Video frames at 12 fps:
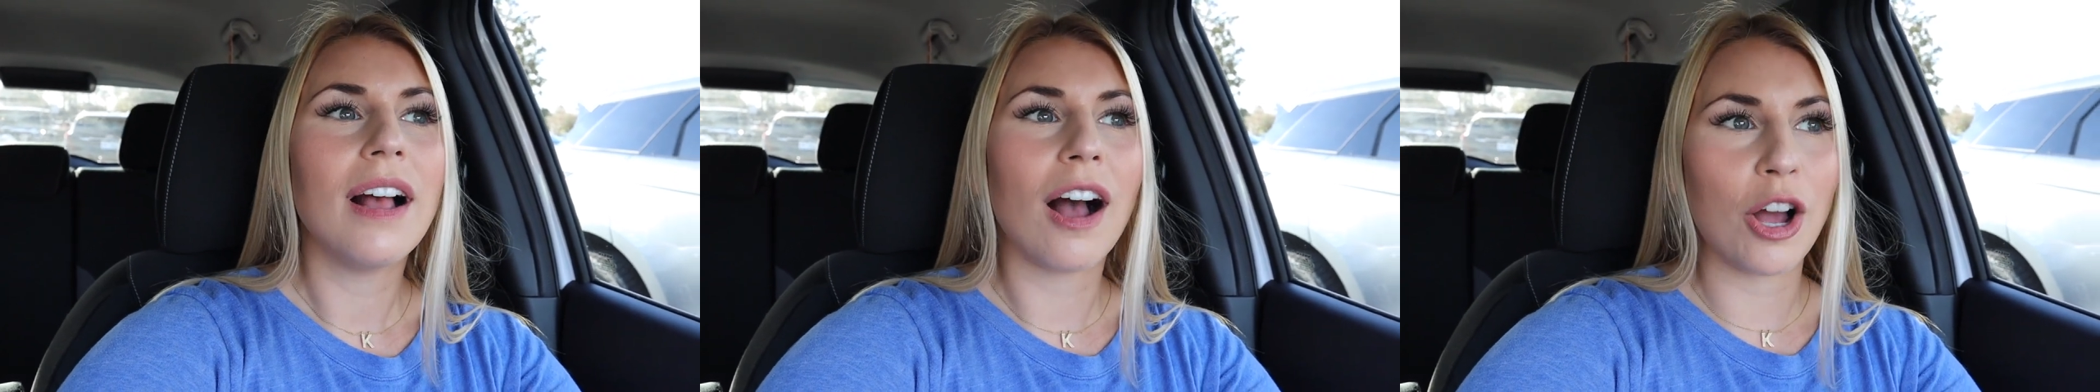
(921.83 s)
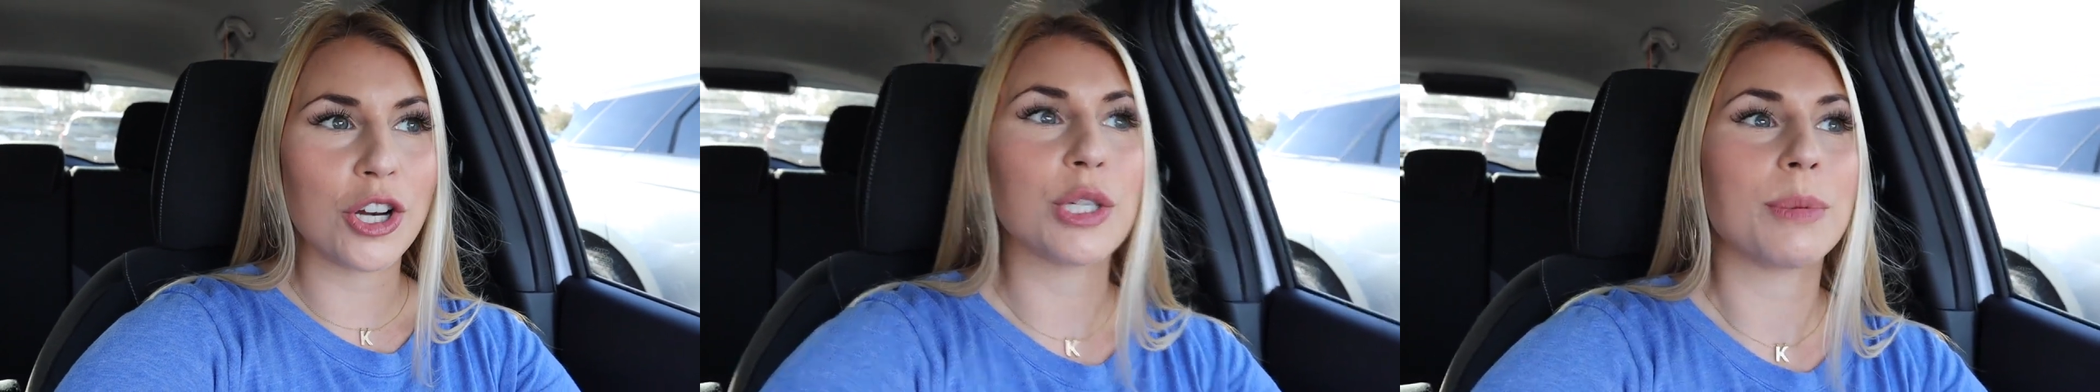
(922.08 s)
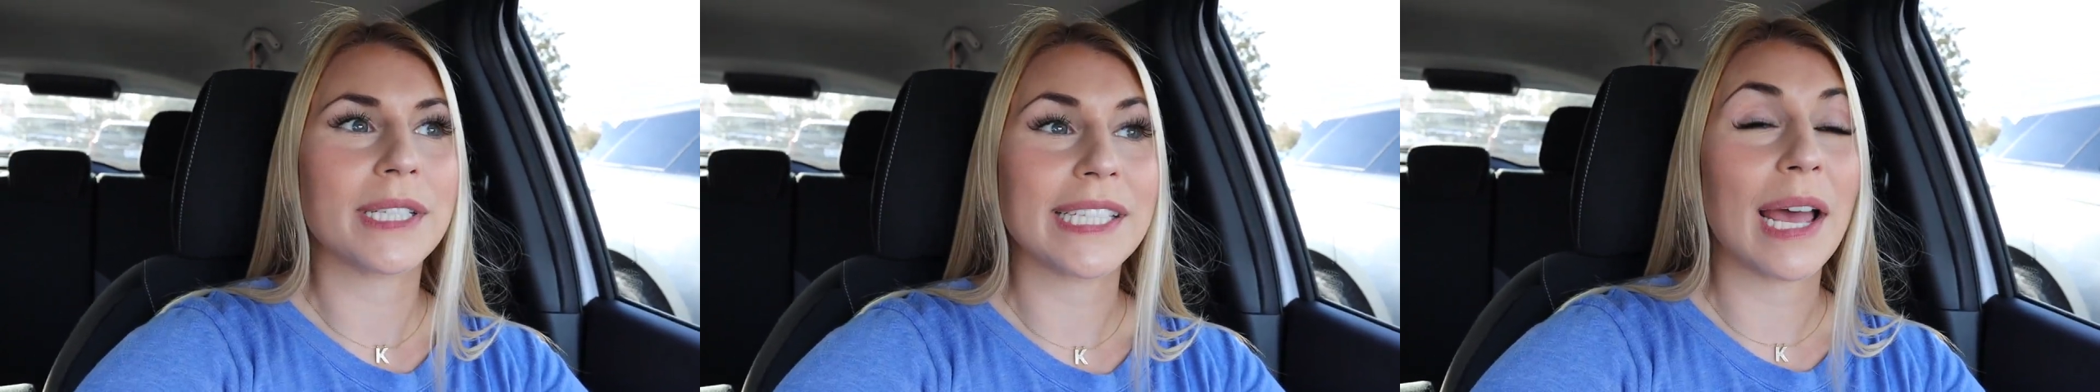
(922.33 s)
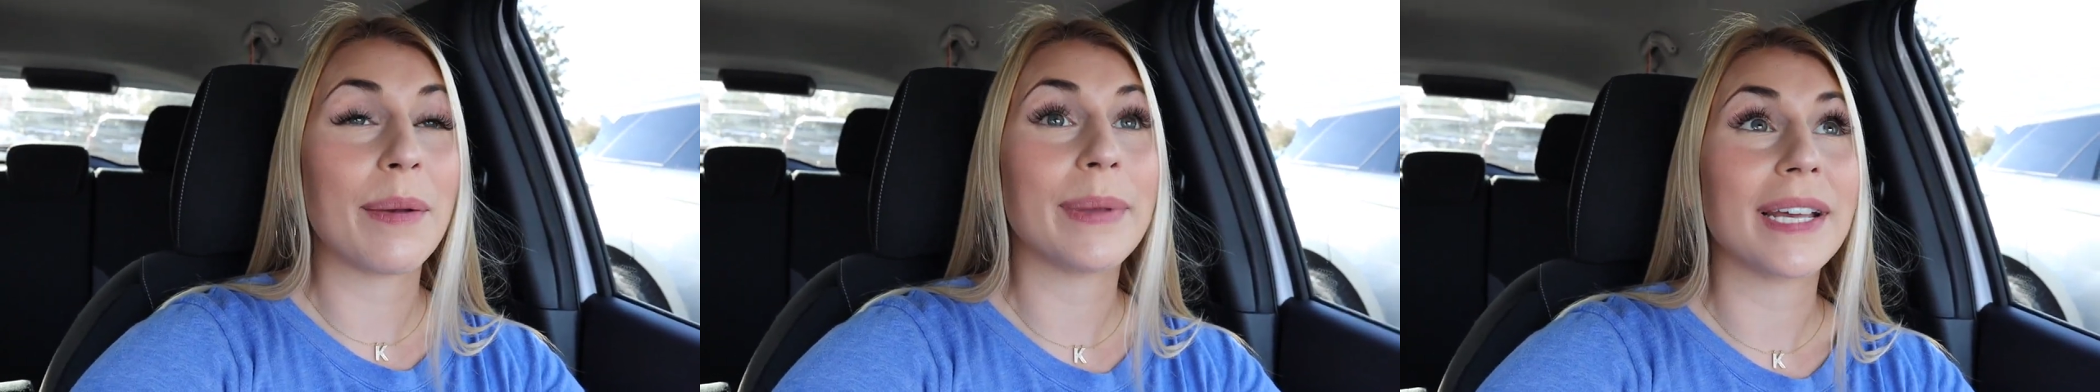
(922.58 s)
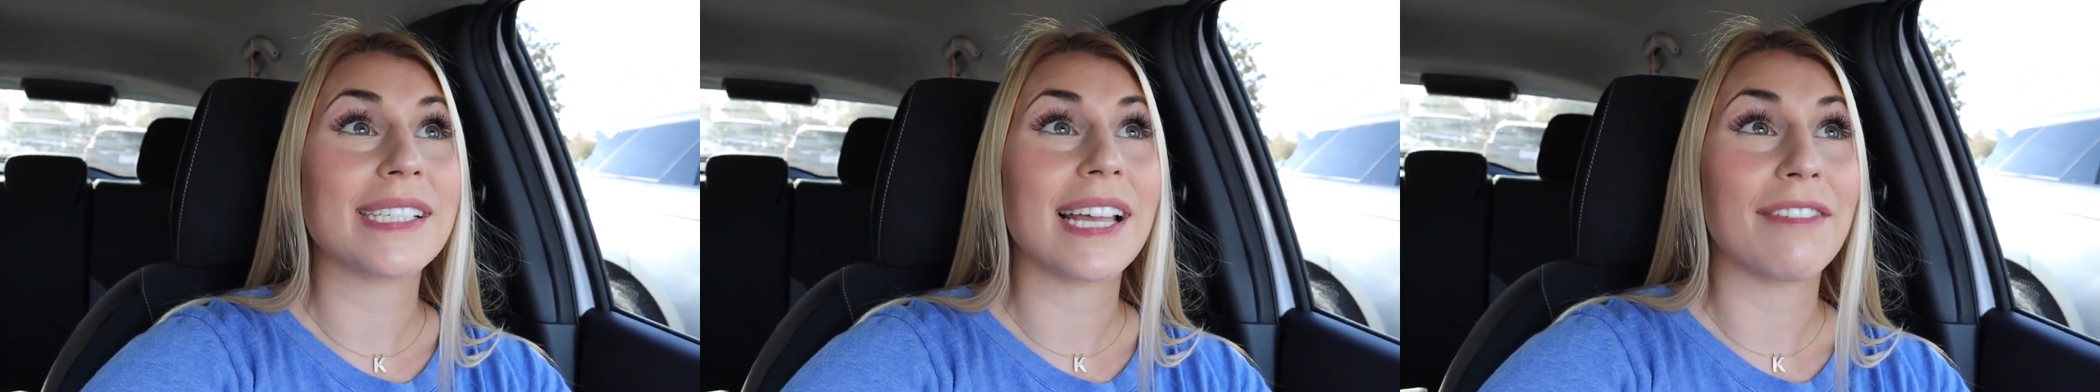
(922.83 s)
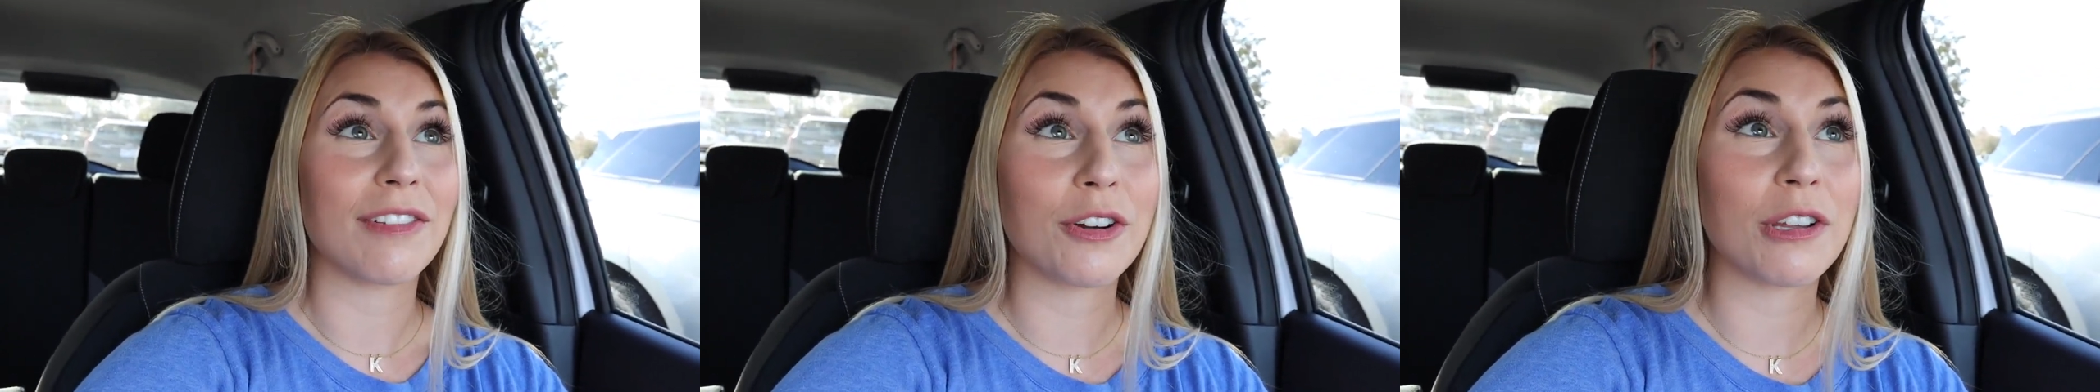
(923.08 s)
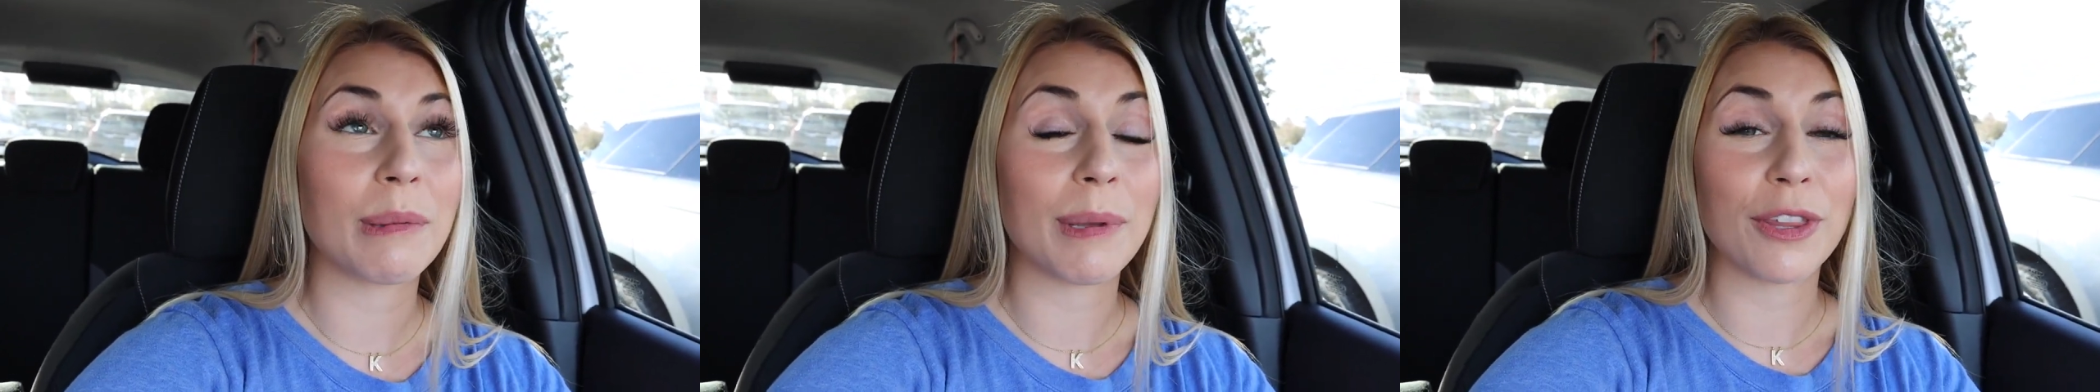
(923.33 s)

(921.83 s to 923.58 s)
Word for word: one hundred percent, because I've literally